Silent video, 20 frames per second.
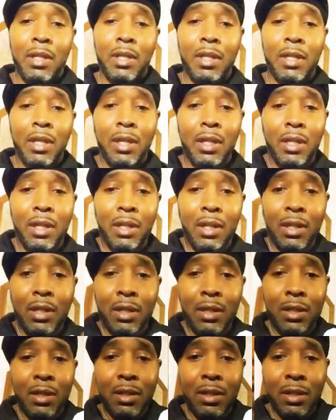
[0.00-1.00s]

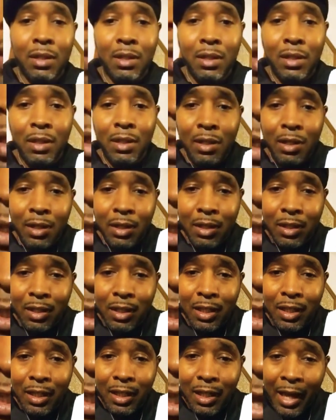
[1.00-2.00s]
the